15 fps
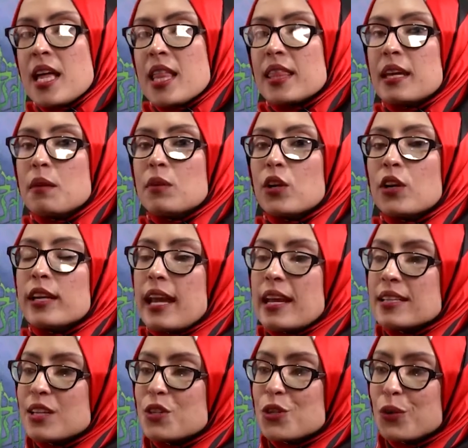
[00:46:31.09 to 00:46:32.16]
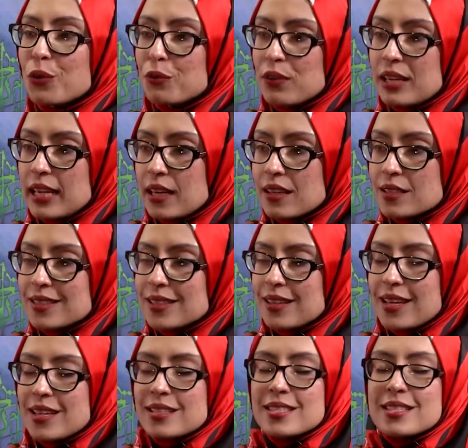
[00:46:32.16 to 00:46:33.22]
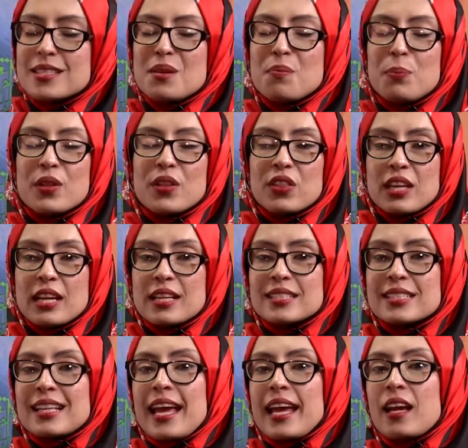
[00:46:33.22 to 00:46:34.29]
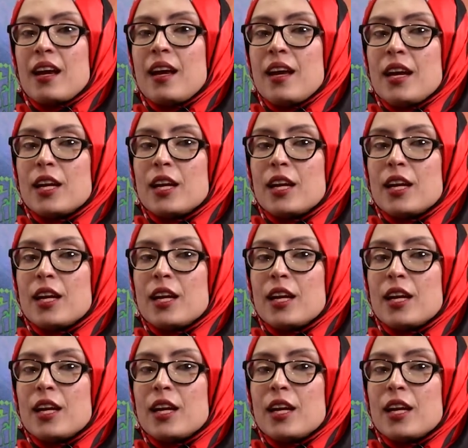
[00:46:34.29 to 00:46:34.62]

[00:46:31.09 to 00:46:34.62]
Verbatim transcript: then connecting to your feelings simple things like